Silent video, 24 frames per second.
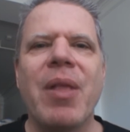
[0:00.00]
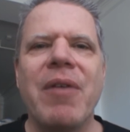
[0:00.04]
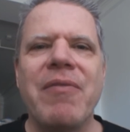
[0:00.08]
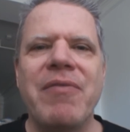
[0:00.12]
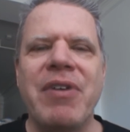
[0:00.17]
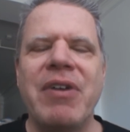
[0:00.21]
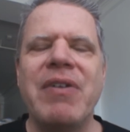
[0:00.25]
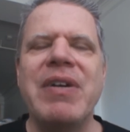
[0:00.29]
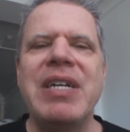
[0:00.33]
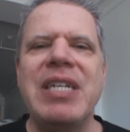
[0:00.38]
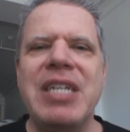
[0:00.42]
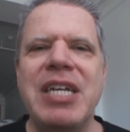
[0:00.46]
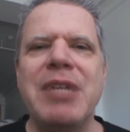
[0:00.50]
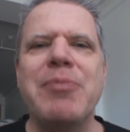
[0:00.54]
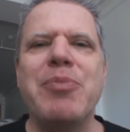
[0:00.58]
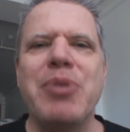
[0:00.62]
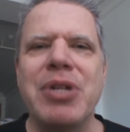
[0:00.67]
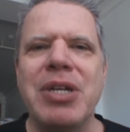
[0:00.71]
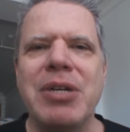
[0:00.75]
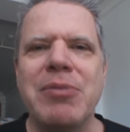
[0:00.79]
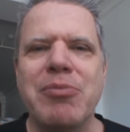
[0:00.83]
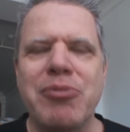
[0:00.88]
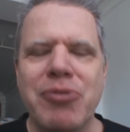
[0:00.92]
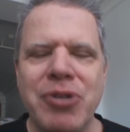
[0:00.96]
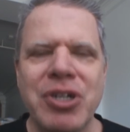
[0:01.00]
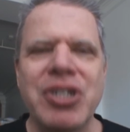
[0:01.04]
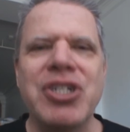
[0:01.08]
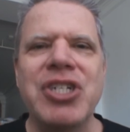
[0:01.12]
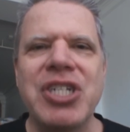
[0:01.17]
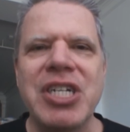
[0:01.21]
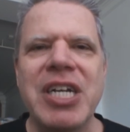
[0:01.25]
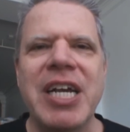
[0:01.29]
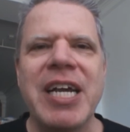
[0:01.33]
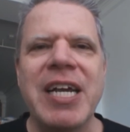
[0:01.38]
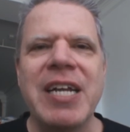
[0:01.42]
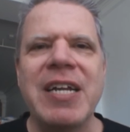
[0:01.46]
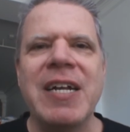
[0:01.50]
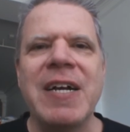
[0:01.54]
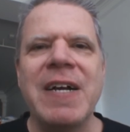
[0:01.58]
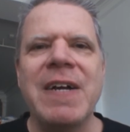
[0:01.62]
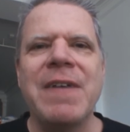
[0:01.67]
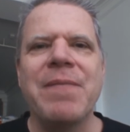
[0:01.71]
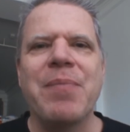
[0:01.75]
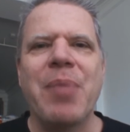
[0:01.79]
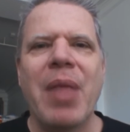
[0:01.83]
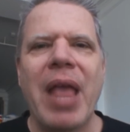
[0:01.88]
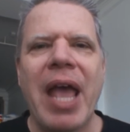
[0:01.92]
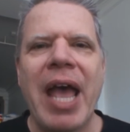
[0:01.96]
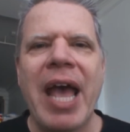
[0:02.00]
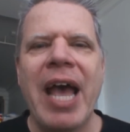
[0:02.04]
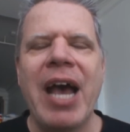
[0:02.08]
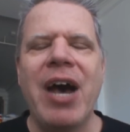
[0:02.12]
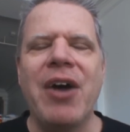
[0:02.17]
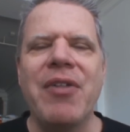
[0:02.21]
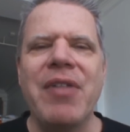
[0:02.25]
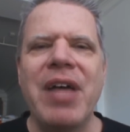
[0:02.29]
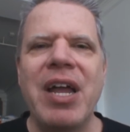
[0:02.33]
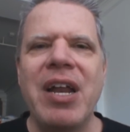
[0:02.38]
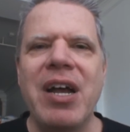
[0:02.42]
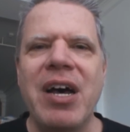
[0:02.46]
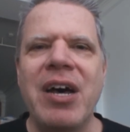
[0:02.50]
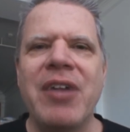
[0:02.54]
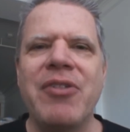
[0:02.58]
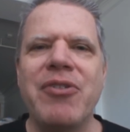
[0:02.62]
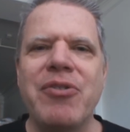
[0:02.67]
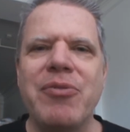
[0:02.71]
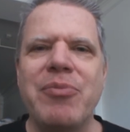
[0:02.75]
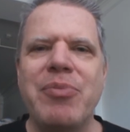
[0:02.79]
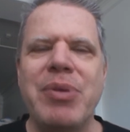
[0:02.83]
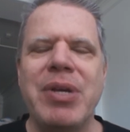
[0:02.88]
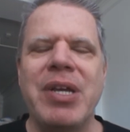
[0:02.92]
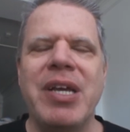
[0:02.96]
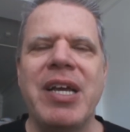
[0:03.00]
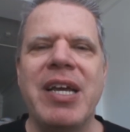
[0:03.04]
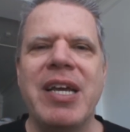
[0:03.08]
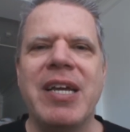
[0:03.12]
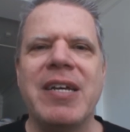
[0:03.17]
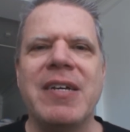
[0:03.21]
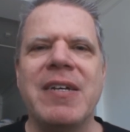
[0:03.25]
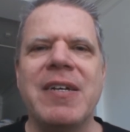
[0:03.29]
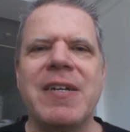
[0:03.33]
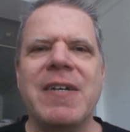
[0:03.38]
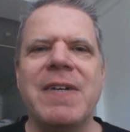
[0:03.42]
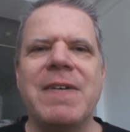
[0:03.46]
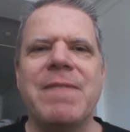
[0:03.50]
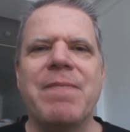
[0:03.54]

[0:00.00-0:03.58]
very deeply appreciate how that other being